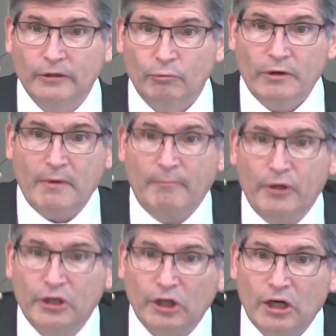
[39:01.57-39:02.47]
Remember
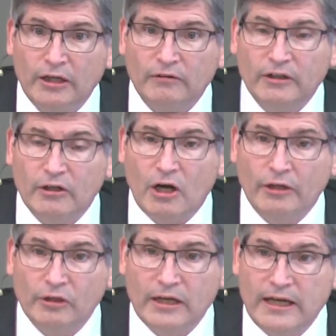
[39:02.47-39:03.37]
your con-
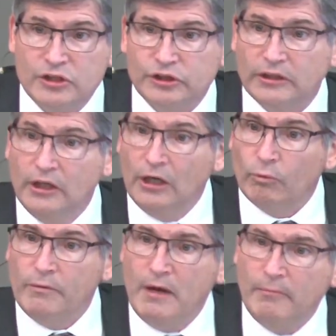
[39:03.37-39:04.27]
congregation.
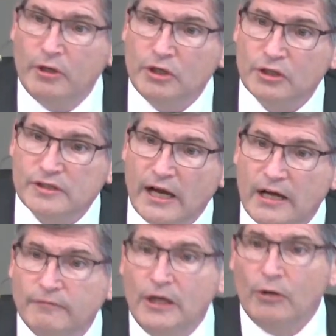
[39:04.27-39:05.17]
Remember your
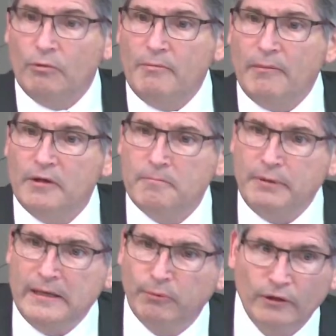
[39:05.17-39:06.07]
dove. Remember the
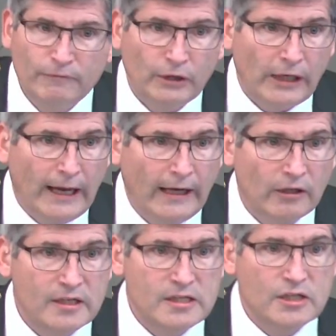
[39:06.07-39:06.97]
people of your
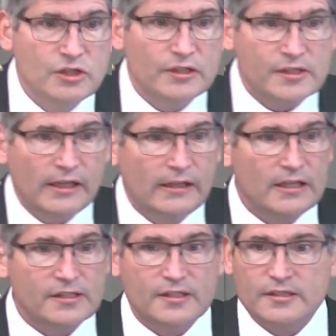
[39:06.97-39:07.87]
heritage. You see
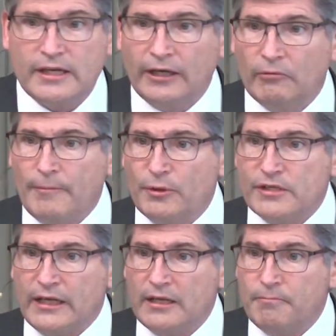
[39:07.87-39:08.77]
this? The singer
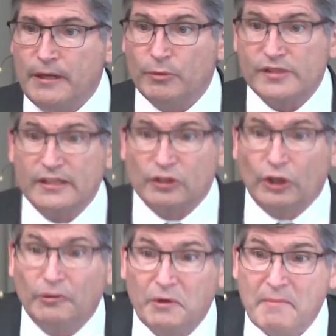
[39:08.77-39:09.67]
representing the people says,
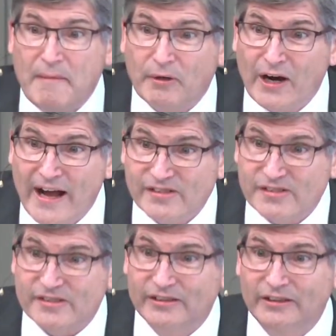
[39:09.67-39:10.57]
Lord, remember
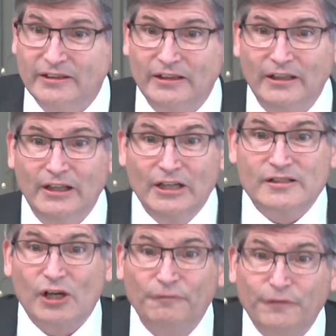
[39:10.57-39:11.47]
us.
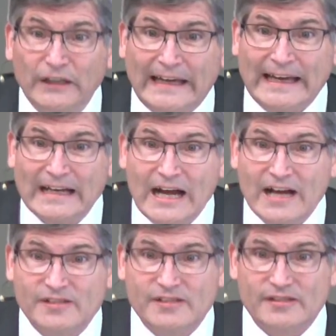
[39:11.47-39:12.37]
Don't forget
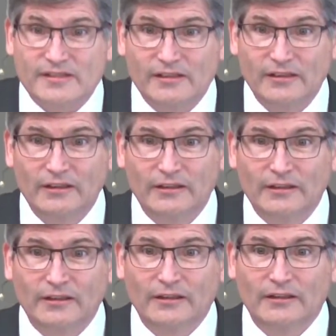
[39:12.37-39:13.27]
us.
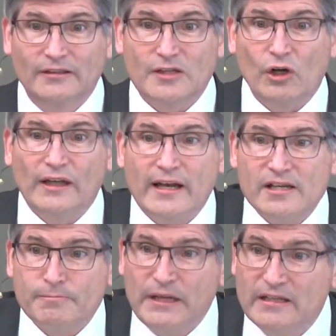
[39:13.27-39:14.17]
Don't let
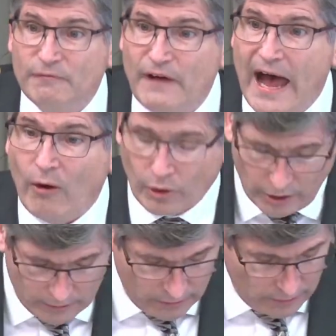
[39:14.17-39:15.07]
us be devoured